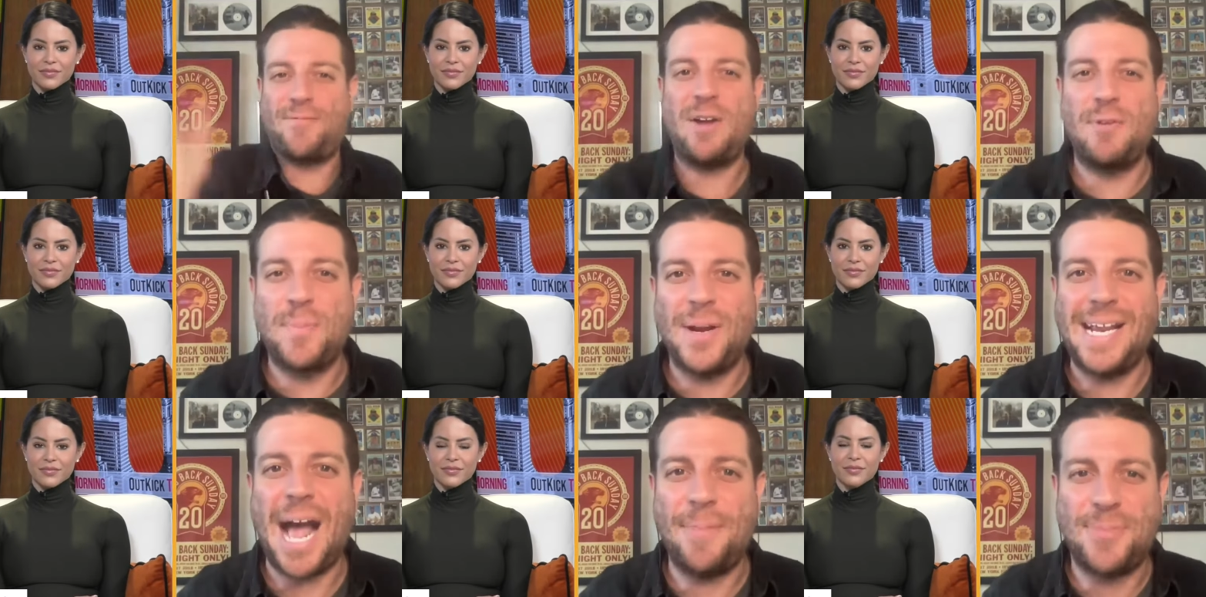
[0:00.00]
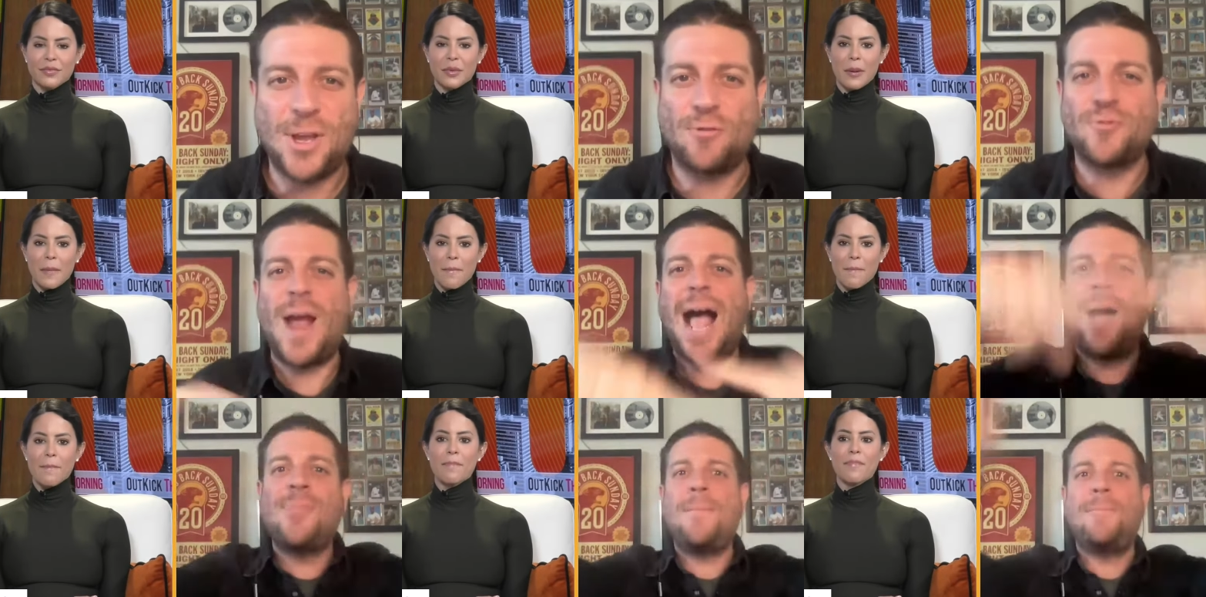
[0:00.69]
Speaker 1: for everybody out there.
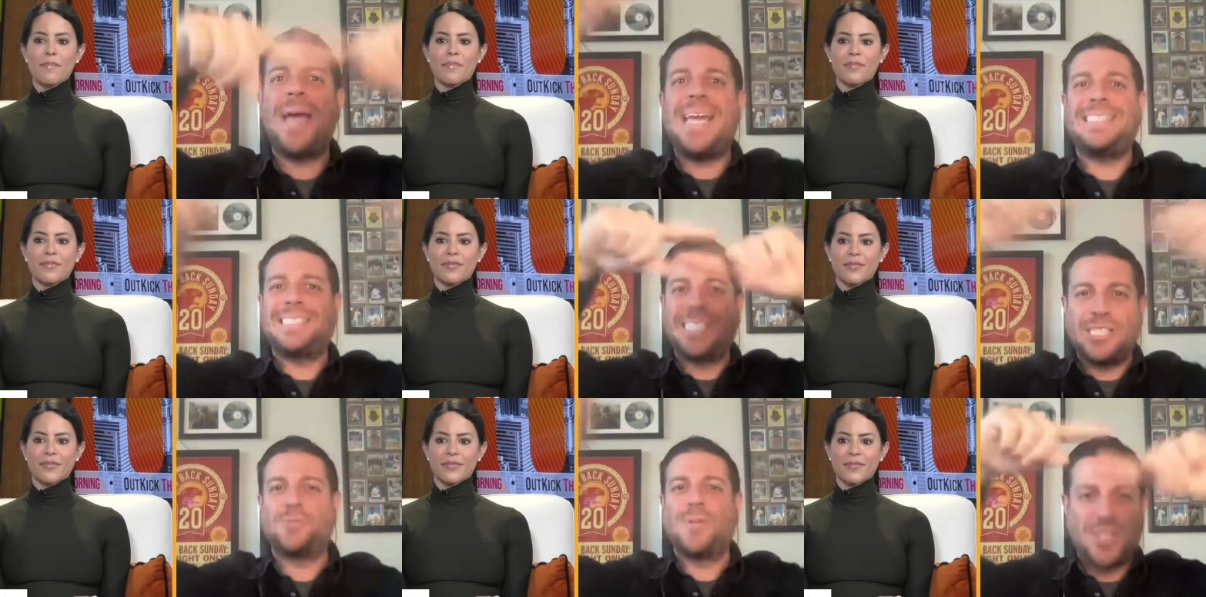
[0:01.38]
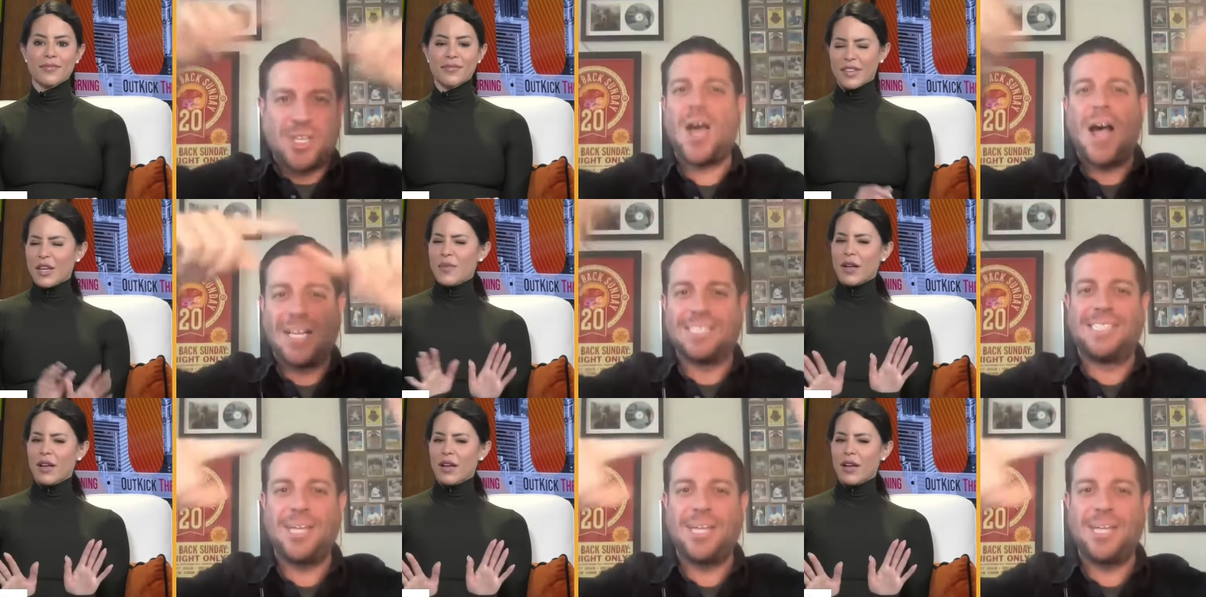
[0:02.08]
Round the bases with Guns.